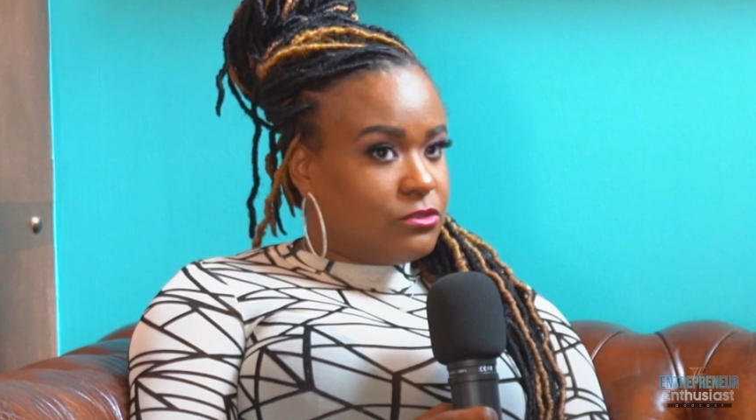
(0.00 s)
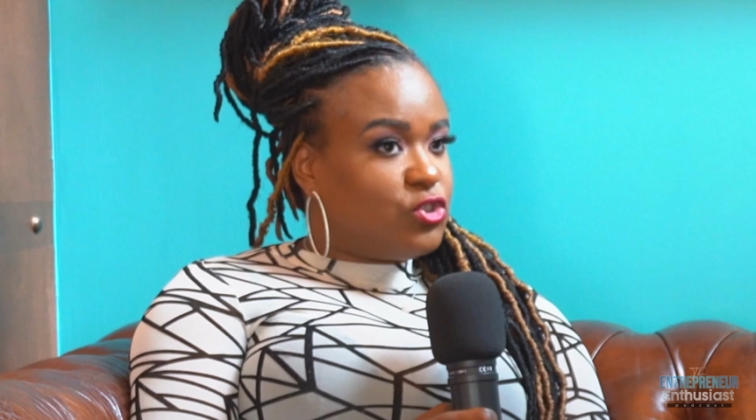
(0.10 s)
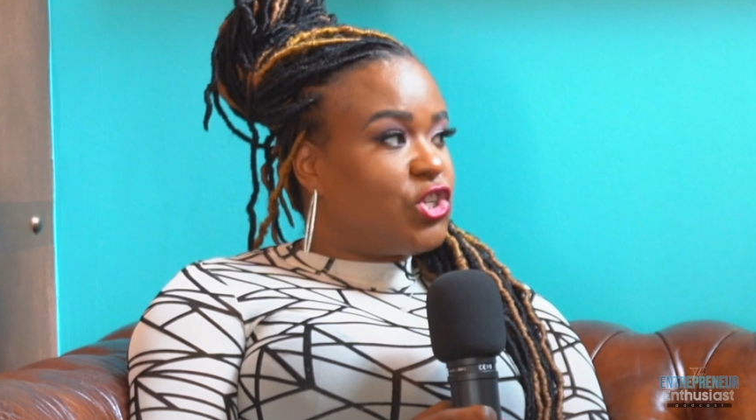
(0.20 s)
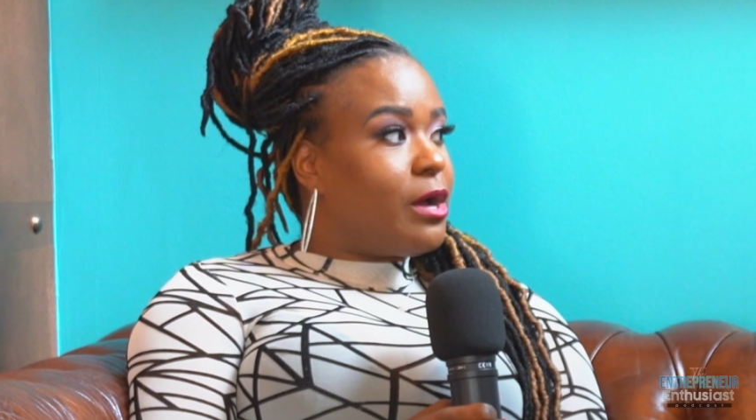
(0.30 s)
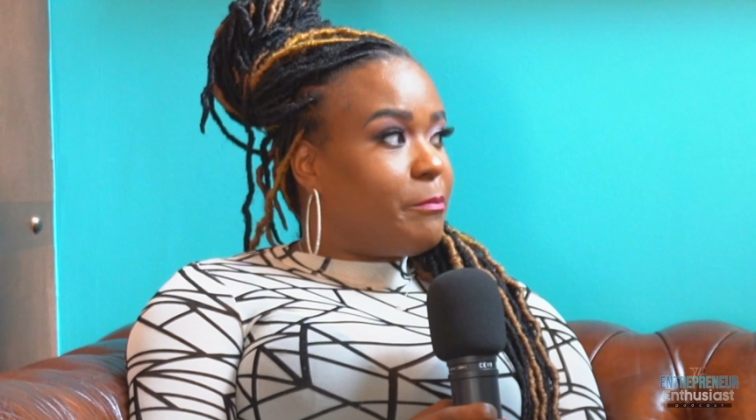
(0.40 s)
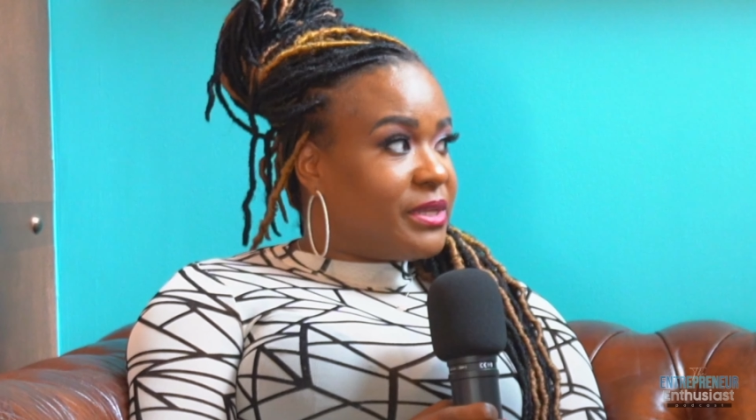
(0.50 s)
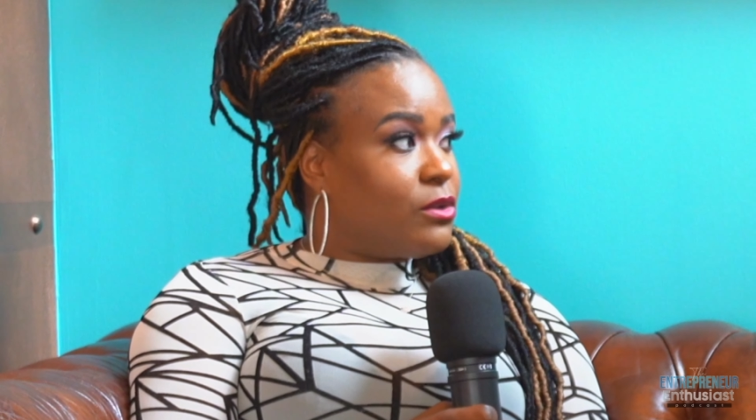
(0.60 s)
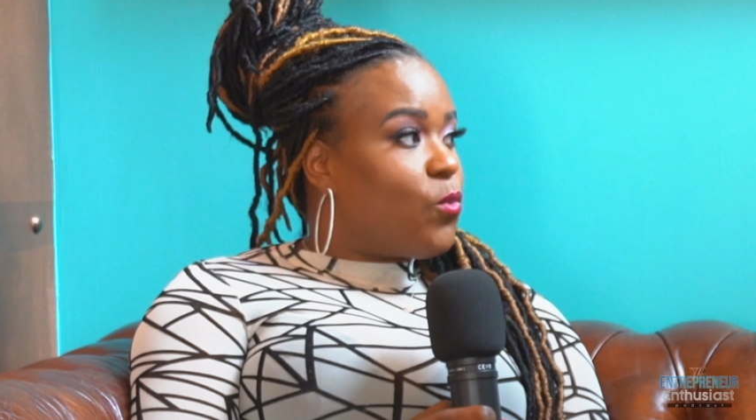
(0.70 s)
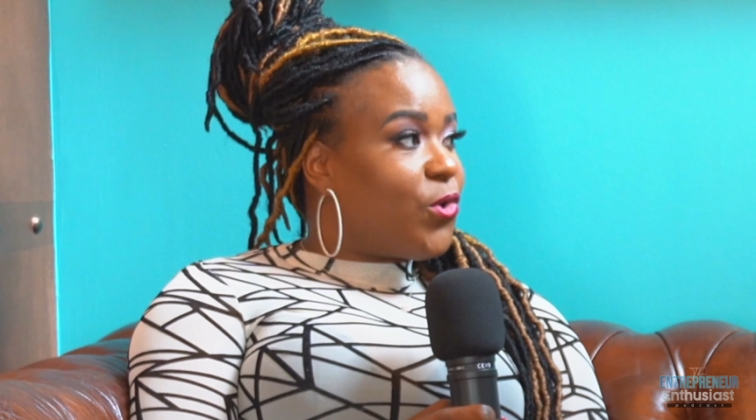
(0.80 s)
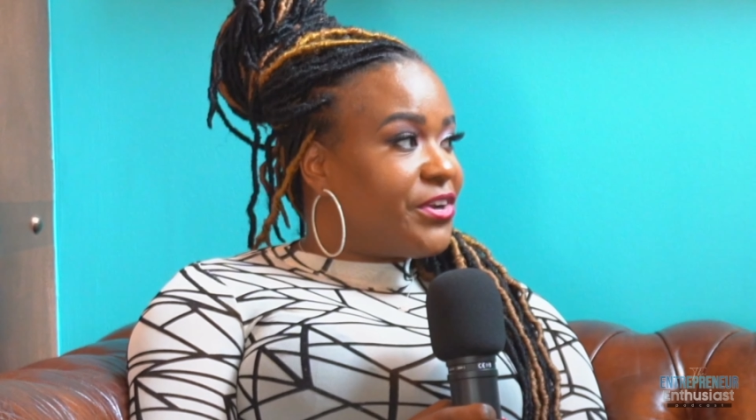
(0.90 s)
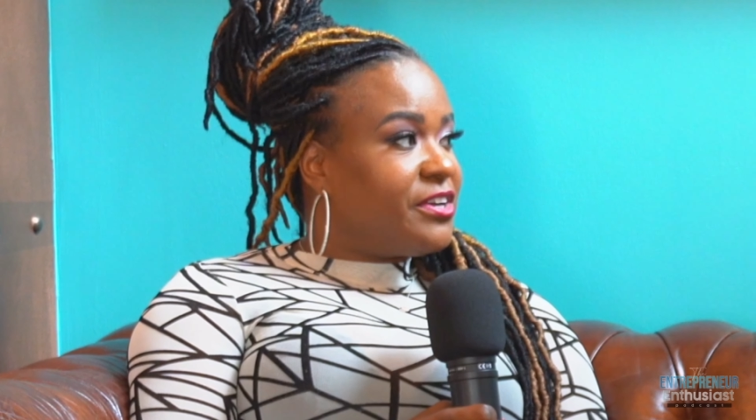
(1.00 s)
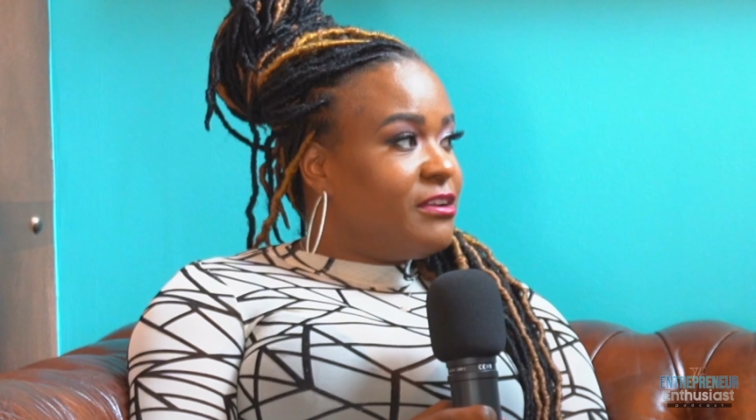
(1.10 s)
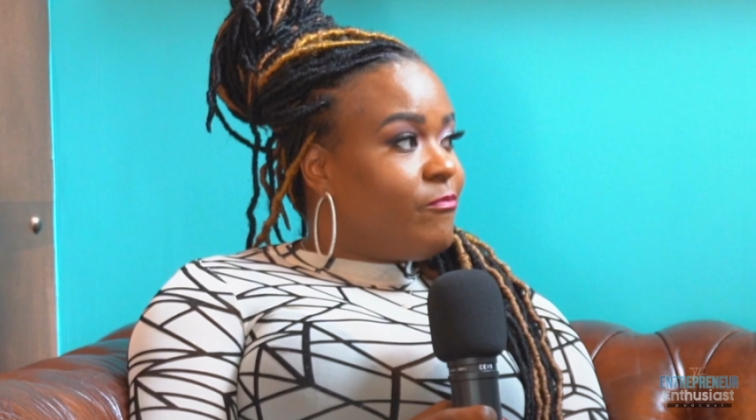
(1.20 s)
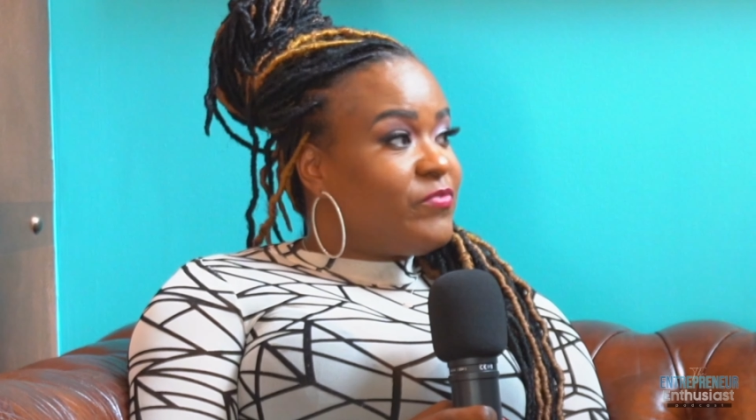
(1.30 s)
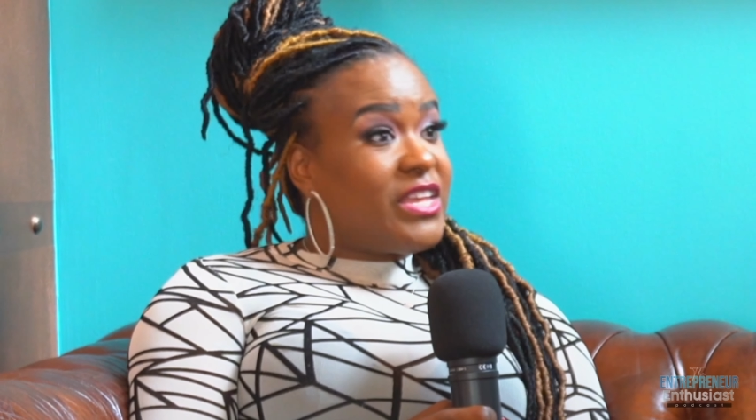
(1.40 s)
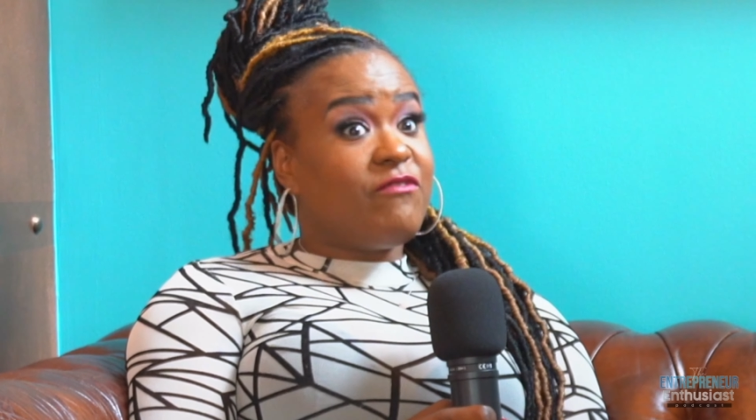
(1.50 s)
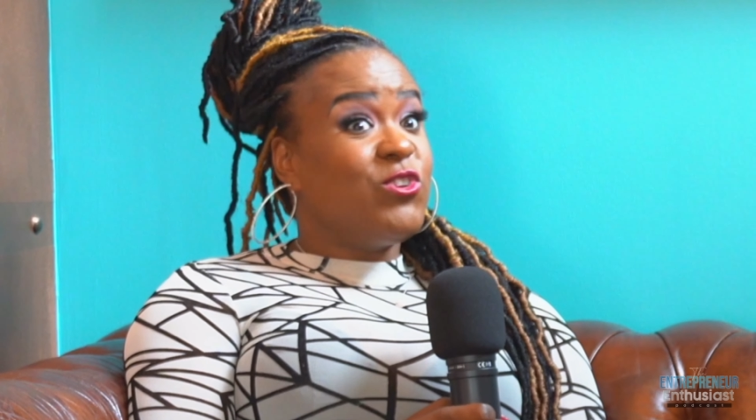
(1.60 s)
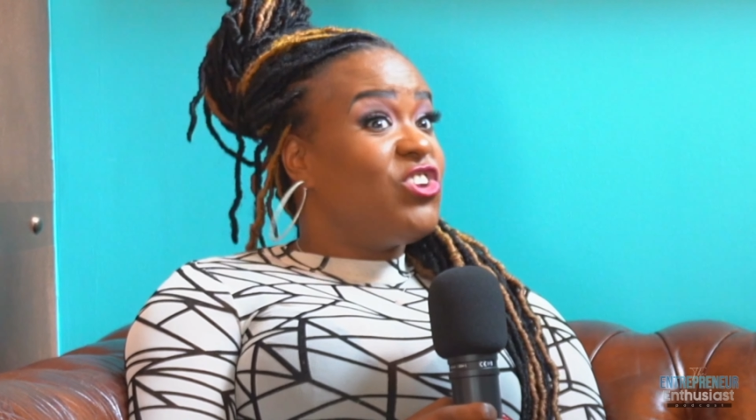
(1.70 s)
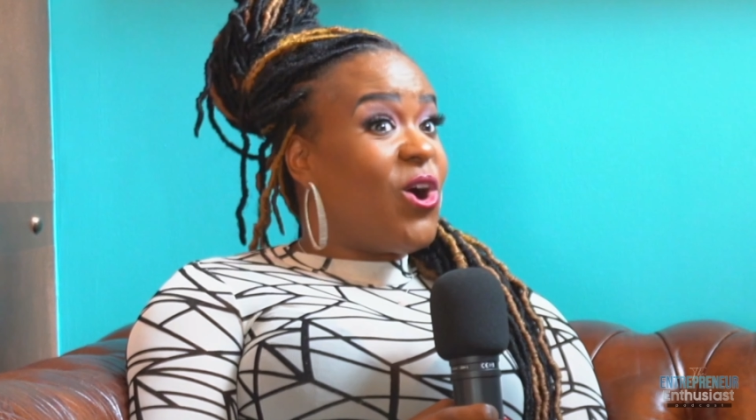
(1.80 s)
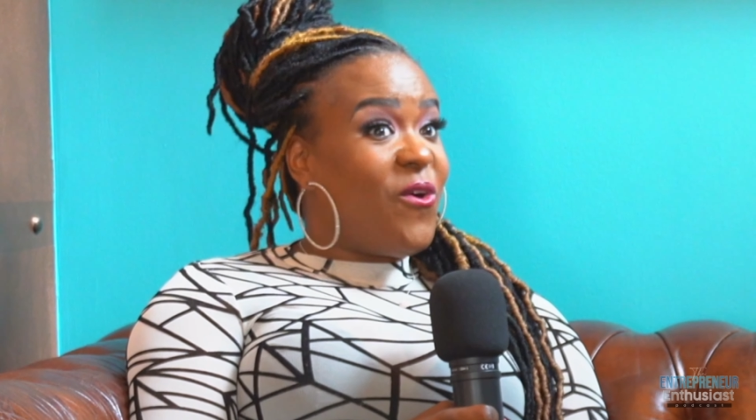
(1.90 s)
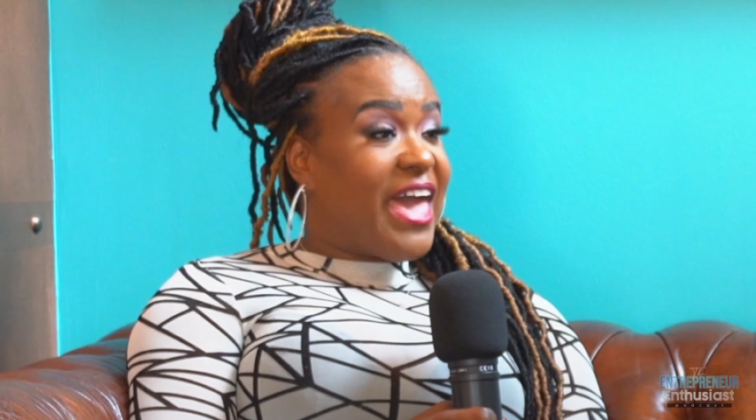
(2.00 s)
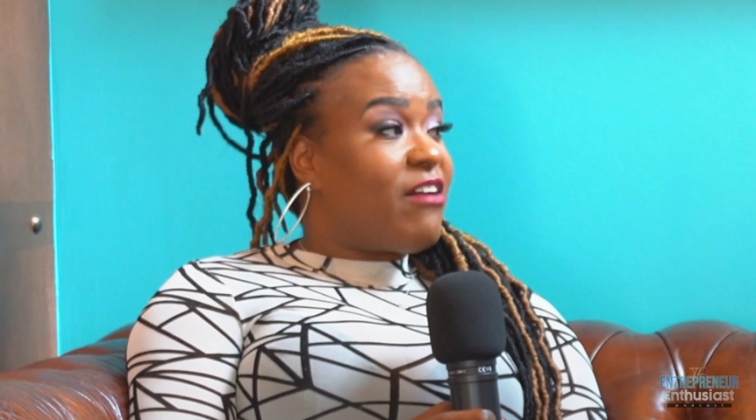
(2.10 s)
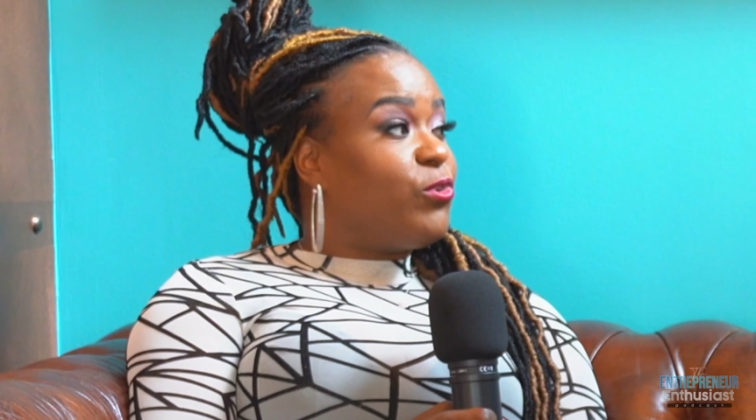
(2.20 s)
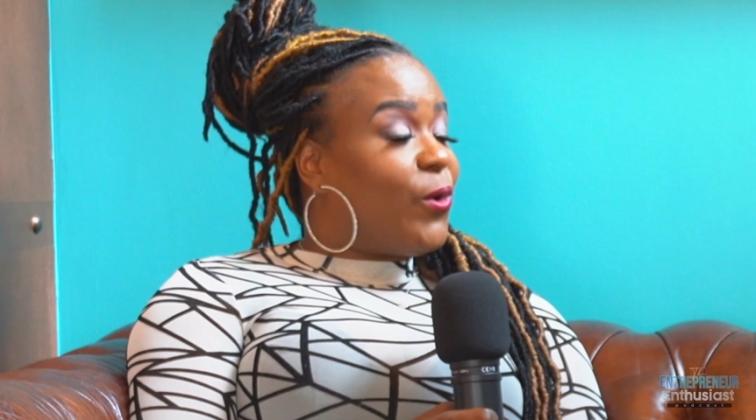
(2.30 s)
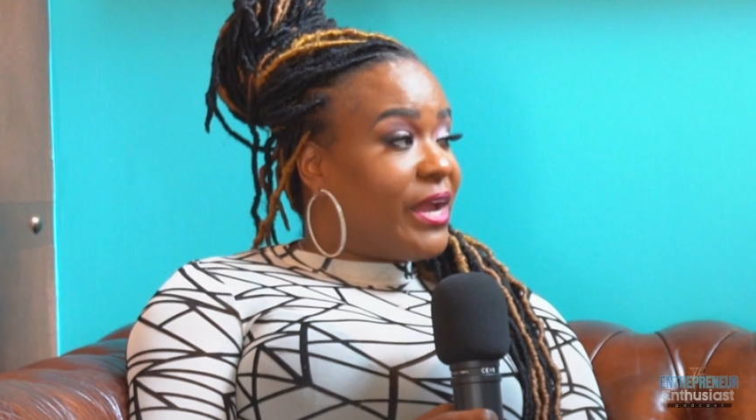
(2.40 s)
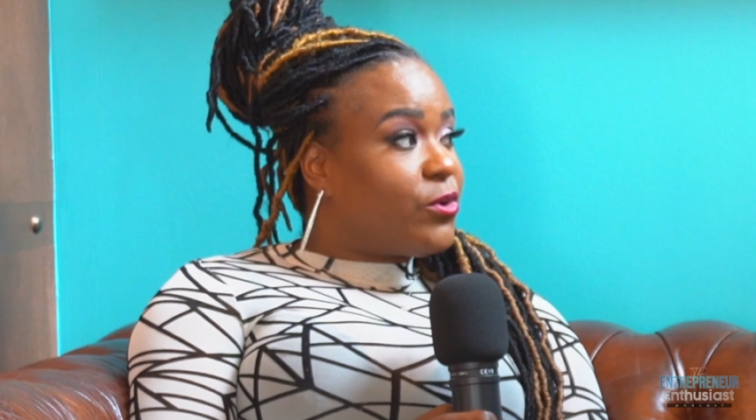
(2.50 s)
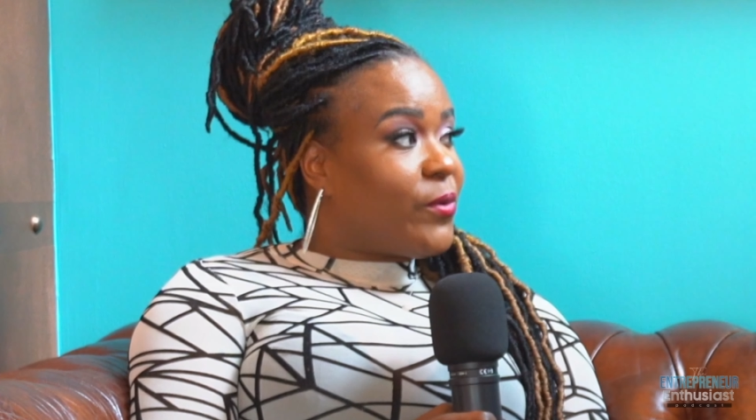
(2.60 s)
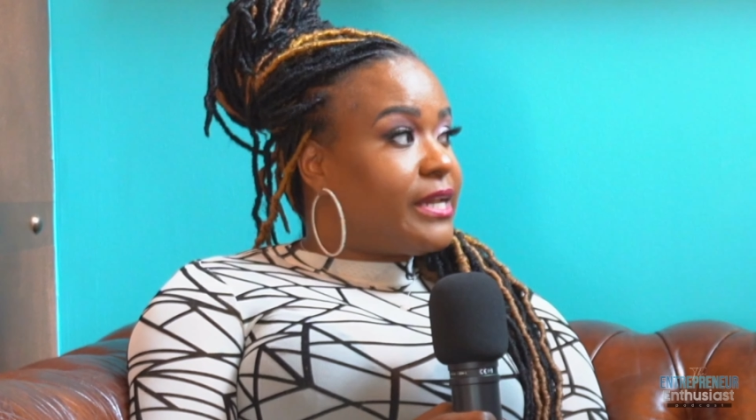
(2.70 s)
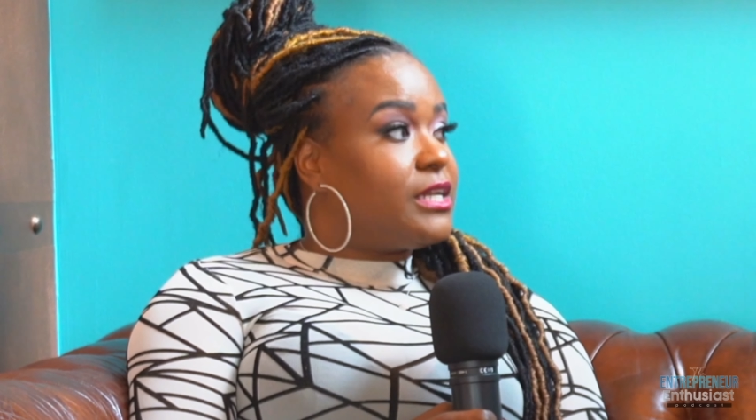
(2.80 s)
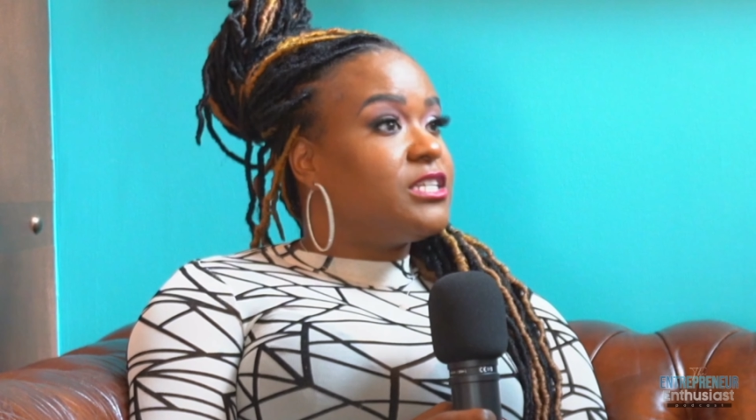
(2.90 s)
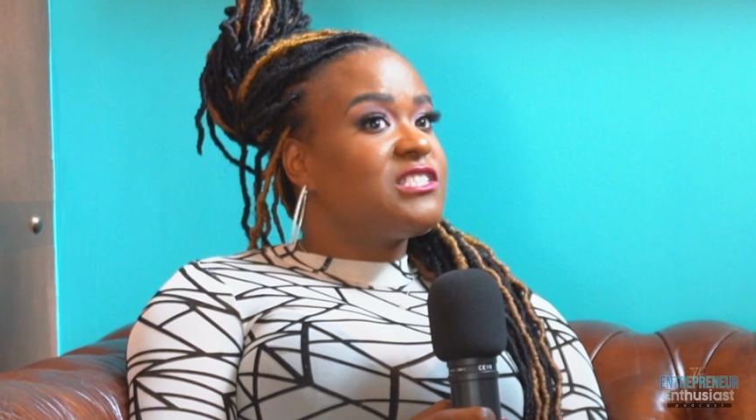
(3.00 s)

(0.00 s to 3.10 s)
jump in the water. Yeah. If you don't have great credit,